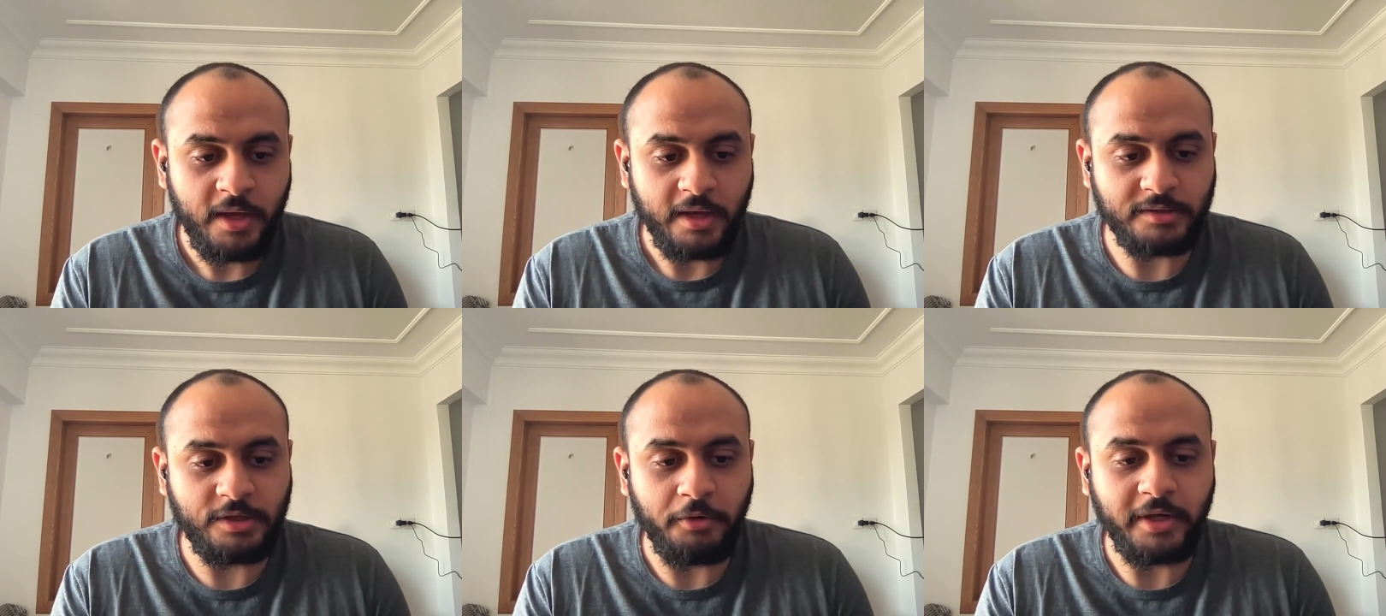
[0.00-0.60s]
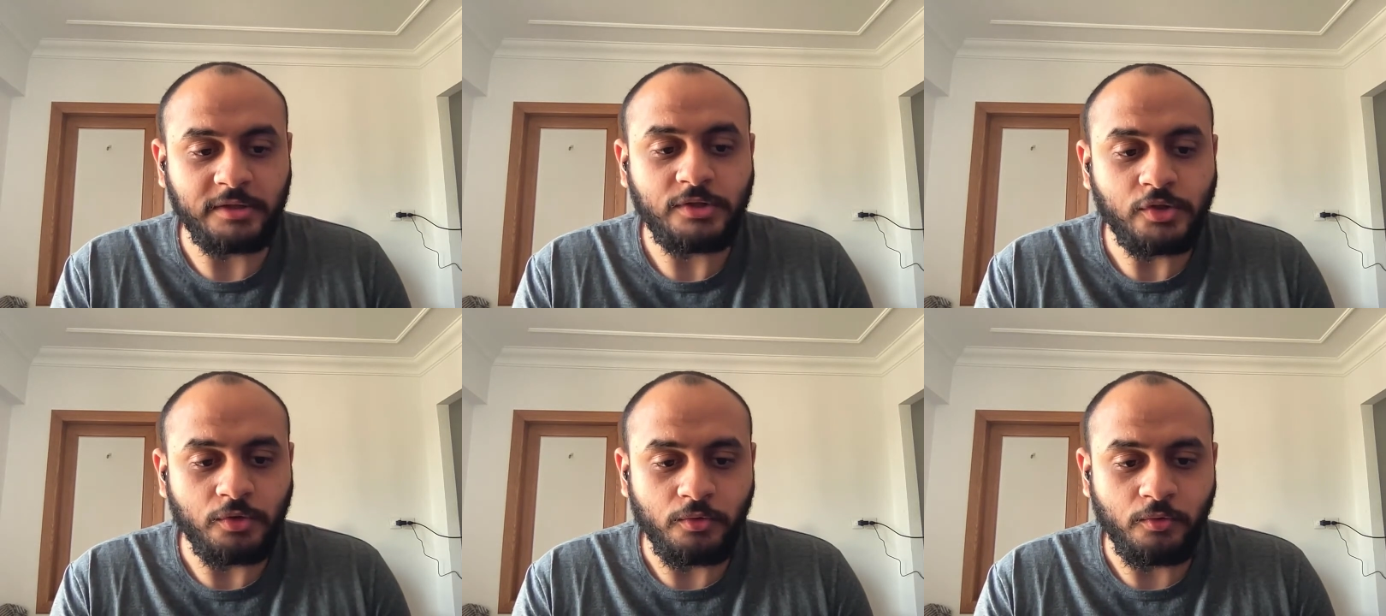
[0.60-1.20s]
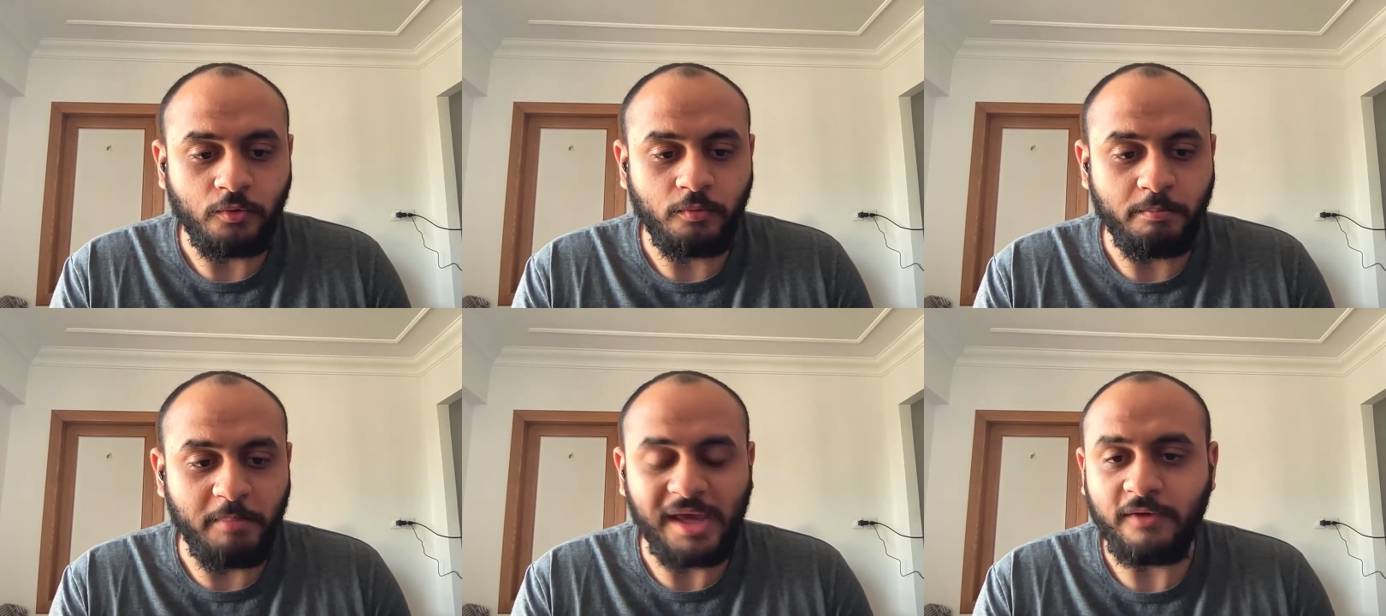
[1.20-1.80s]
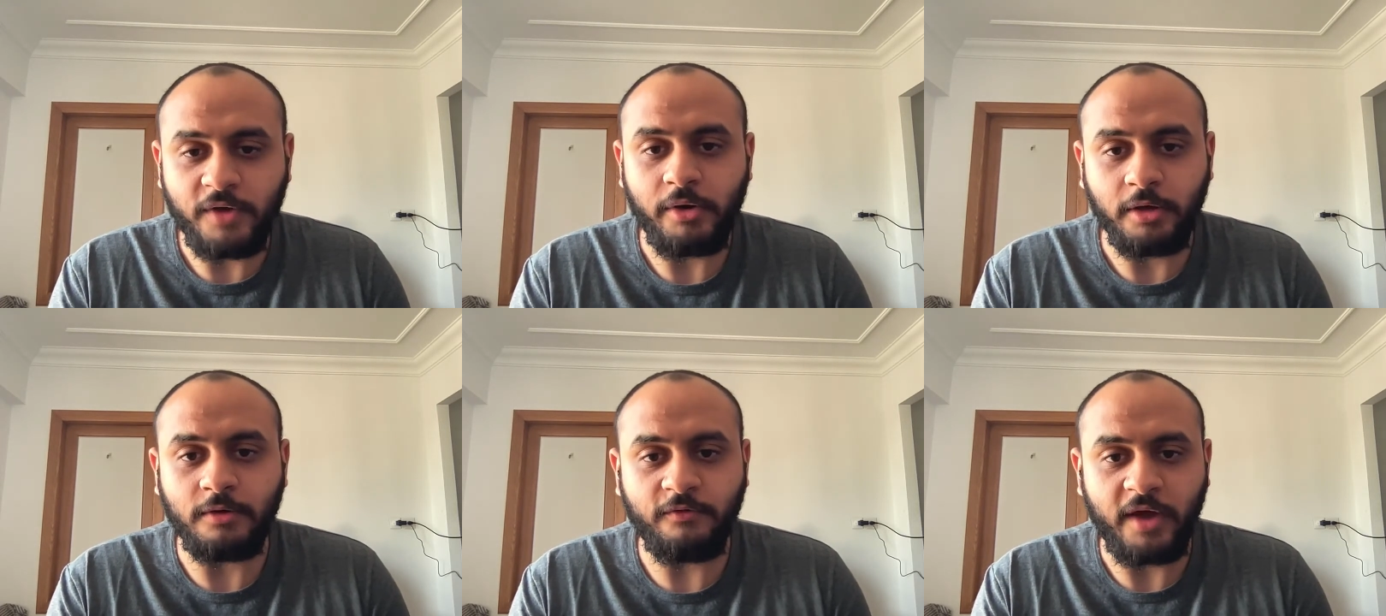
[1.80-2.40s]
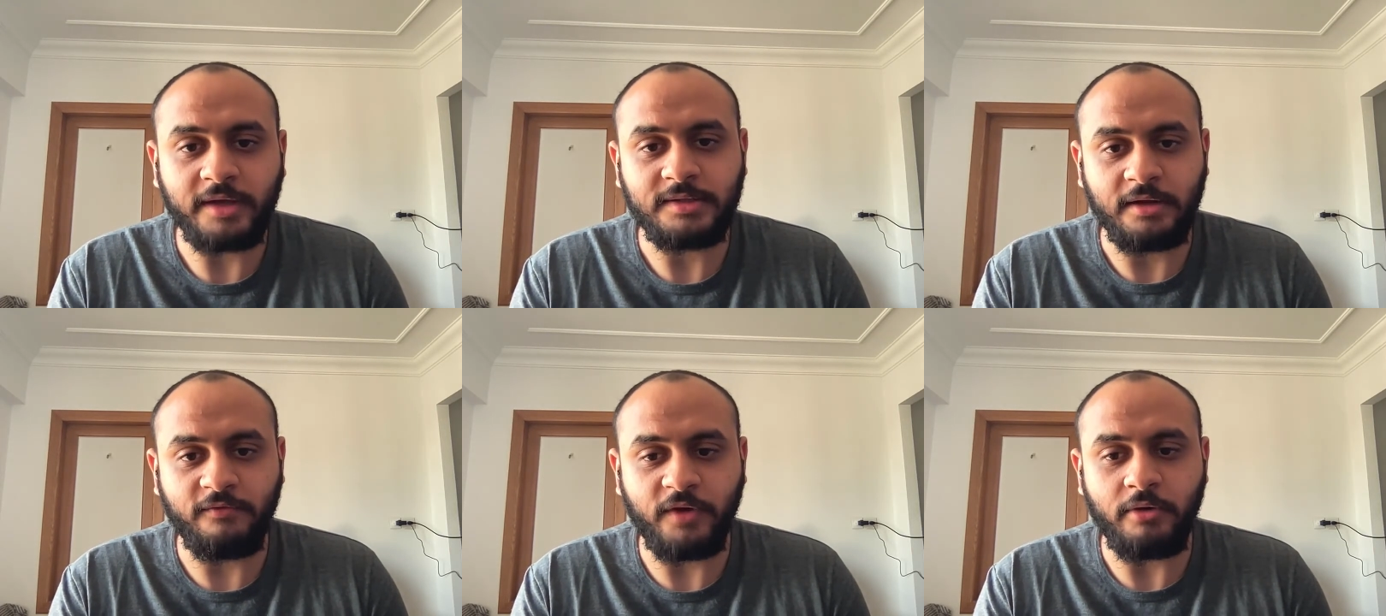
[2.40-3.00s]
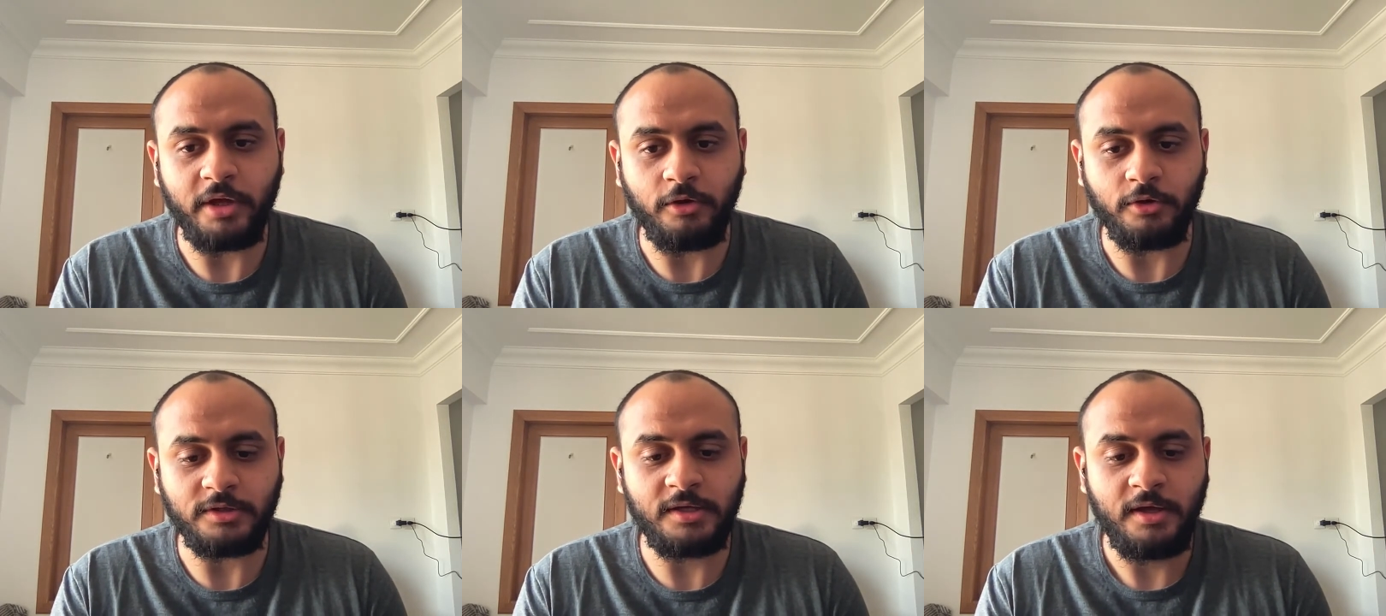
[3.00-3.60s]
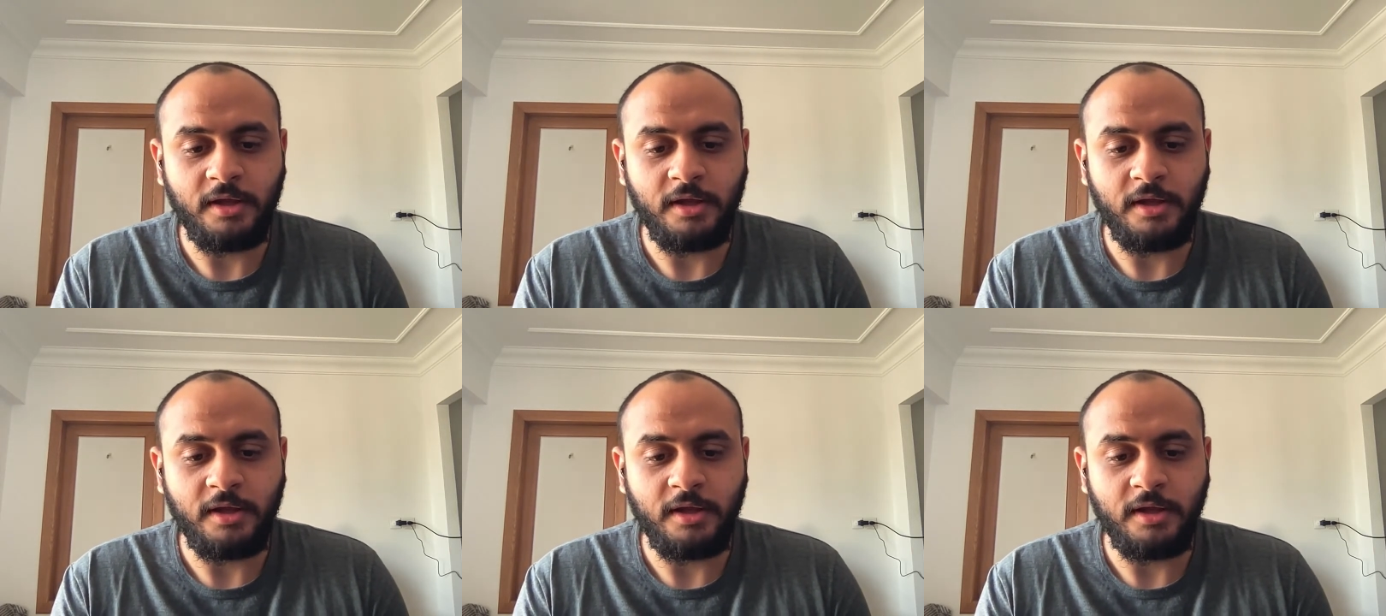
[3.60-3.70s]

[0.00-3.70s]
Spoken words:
is going to make a very good effect and a very good